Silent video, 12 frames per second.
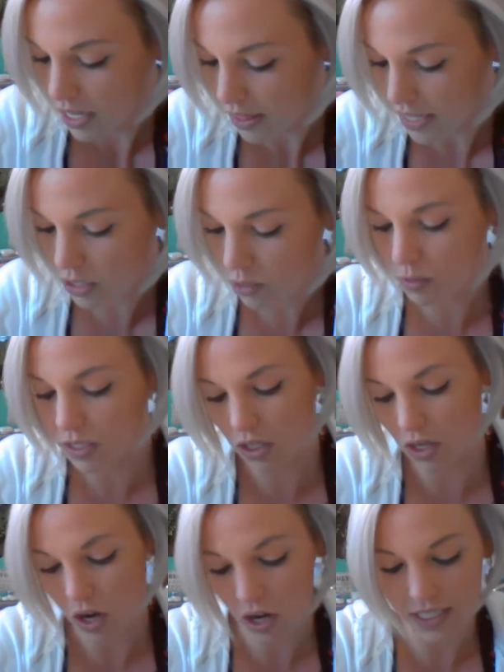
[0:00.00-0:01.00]
This one's
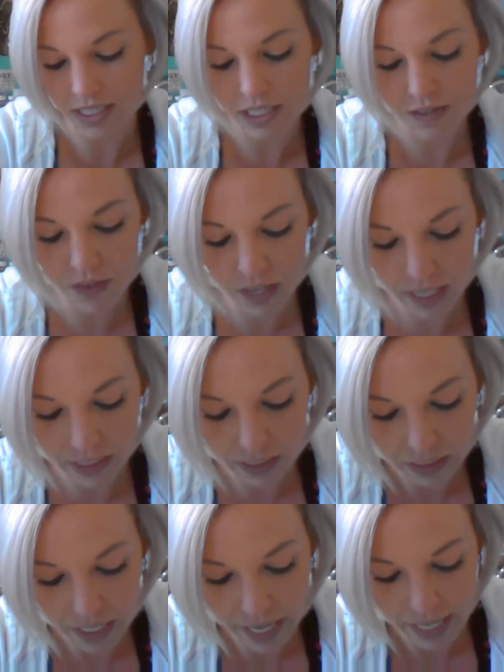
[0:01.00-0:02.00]
called, this is a very
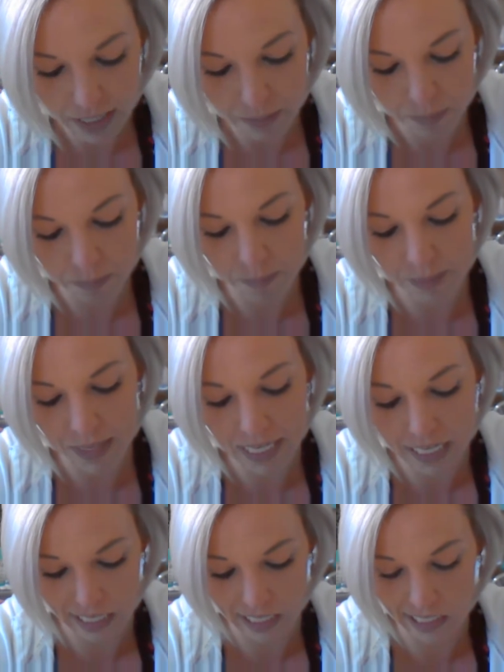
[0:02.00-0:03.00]
light
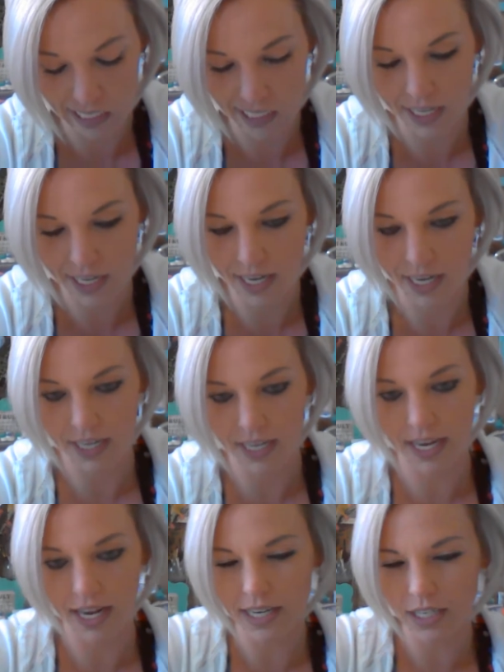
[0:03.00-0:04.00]
pink. And
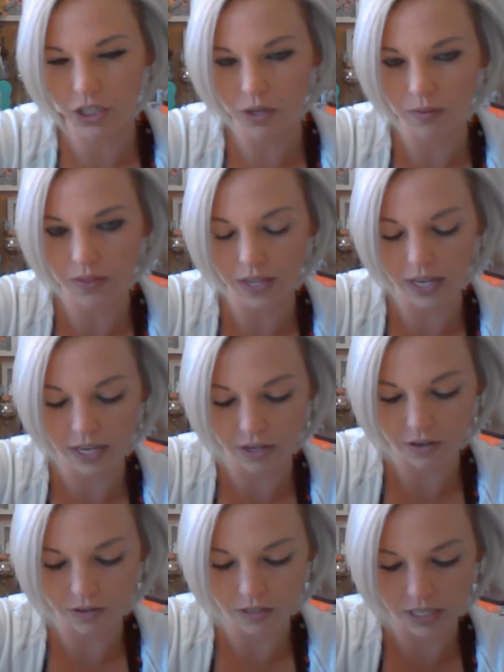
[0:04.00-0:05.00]
again, I don't think I
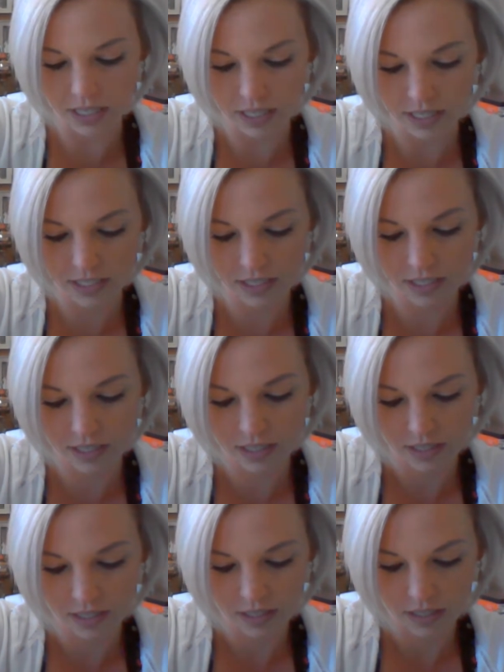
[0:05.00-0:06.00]
used this.
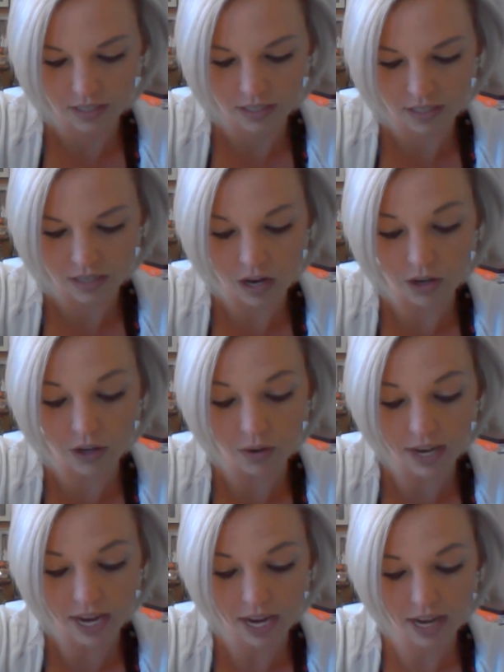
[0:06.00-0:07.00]
Oh no, I
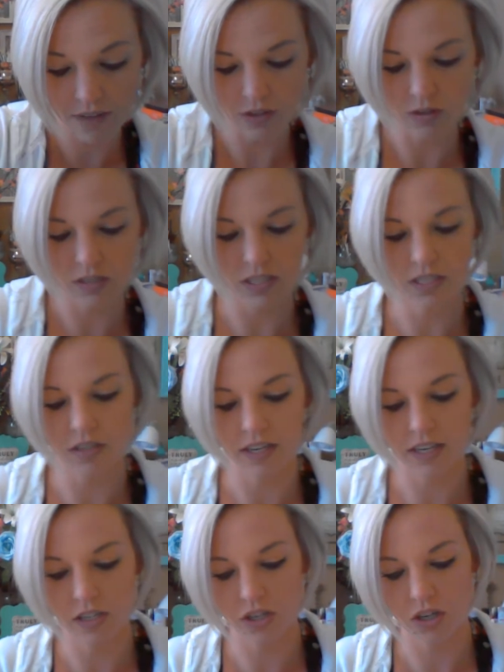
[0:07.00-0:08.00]
have used this so I
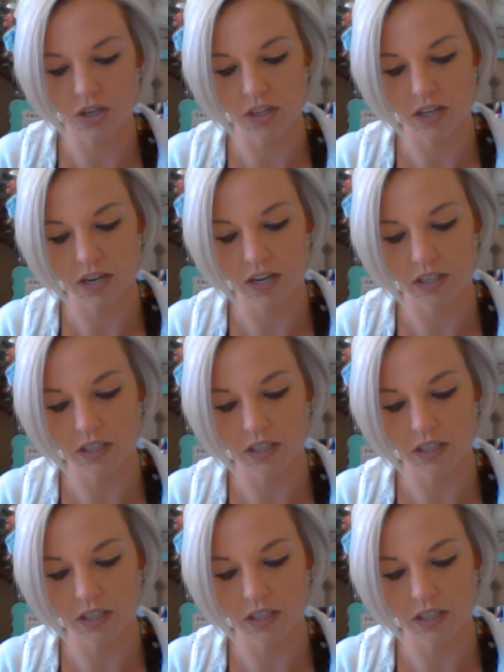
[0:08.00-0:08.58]
can show you the color.